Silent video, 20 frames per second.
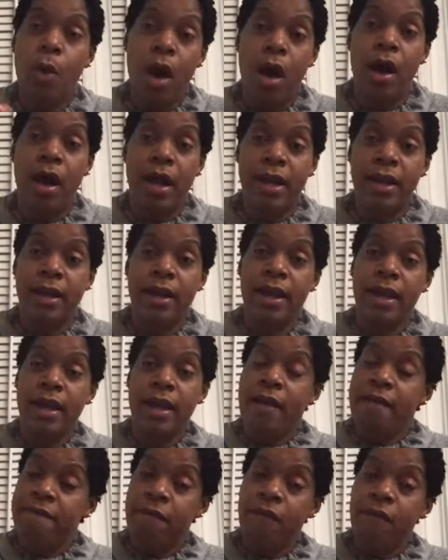go on
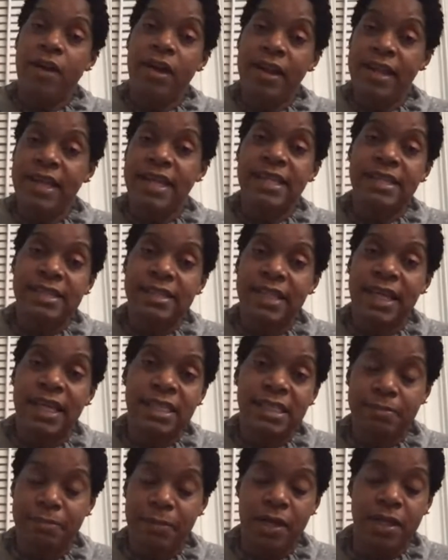for at least 6
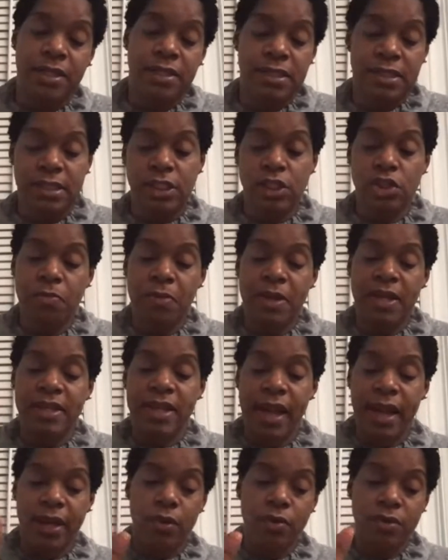months to be
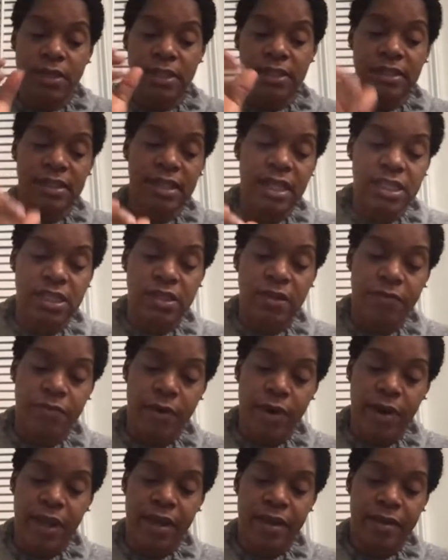diagnosed as
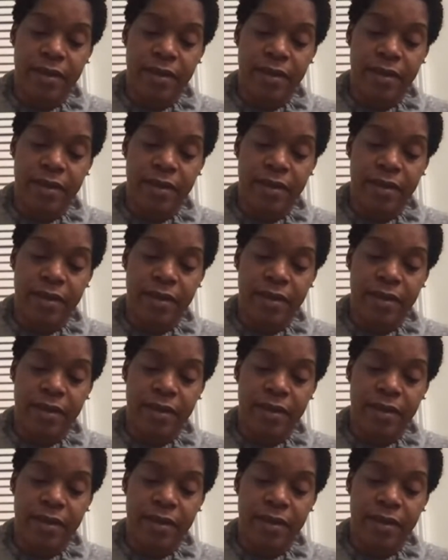schizophrenia.